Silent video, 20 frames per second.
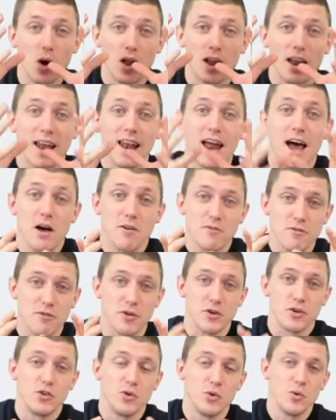a lot
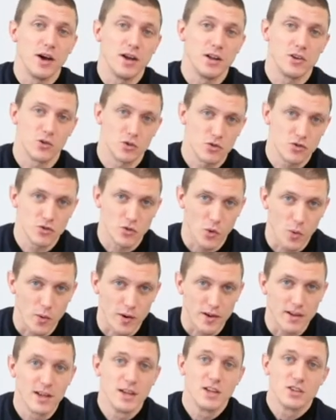for you and your
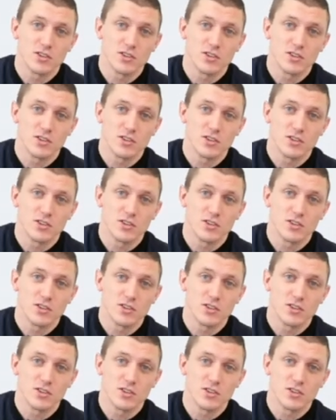story.